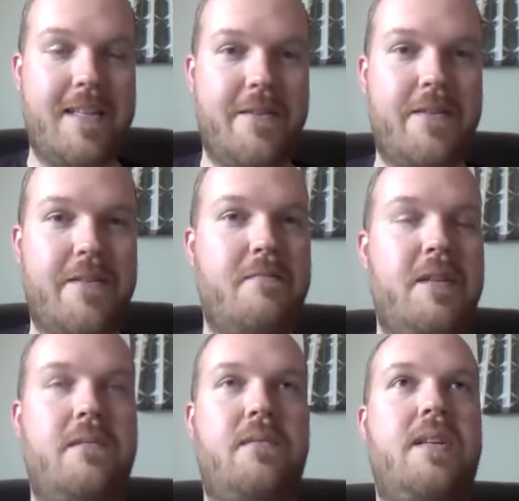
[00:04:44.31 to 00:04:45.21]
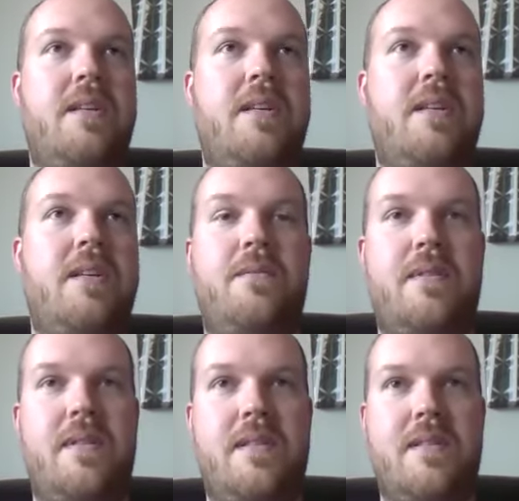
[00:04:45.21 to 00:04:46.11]
You're going to be able to
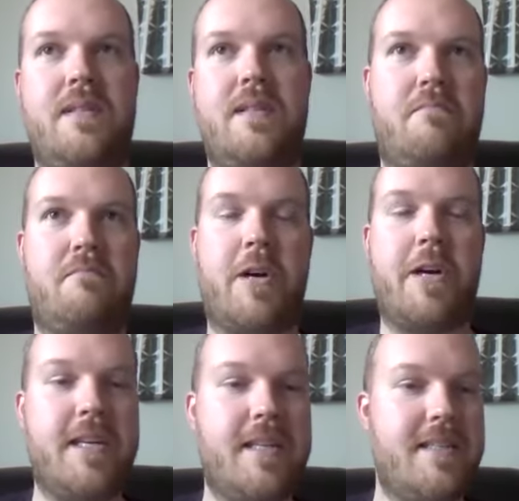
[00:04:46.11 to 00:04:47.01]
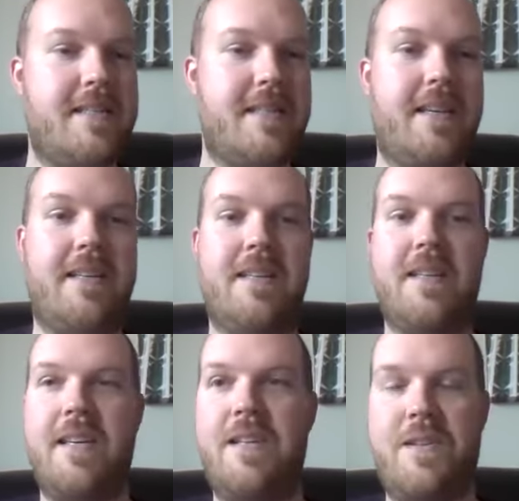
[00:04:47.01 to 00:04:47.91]
influence markets and
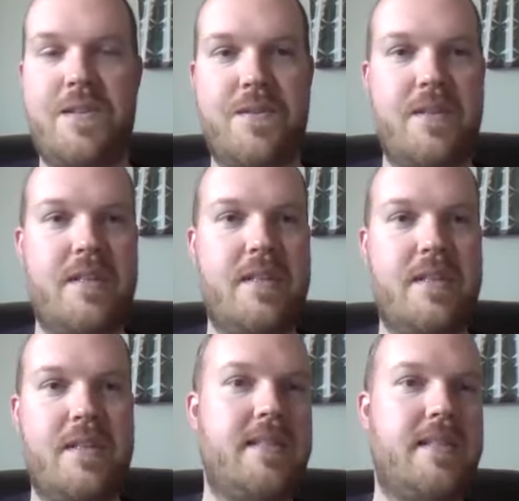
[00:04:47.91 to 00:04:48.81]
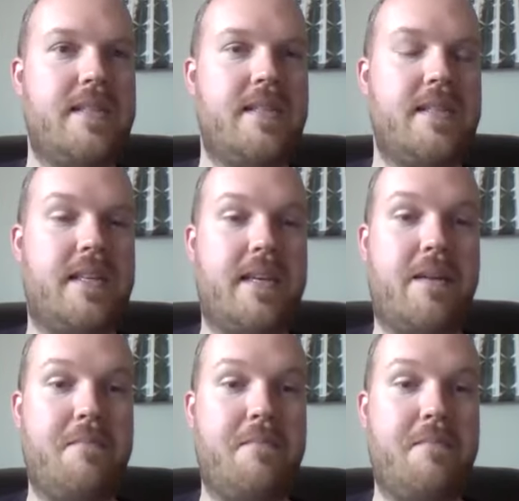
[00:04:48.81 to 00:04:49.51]
industries. Like